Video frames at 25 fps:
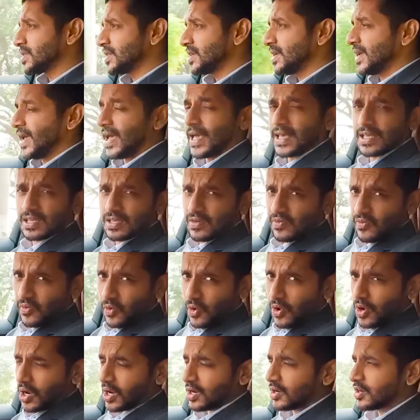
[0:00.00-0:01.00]
The
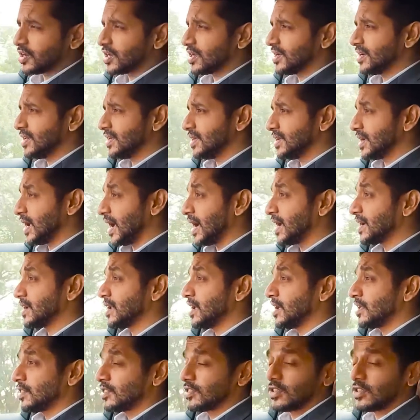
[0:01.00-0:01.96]
S400D had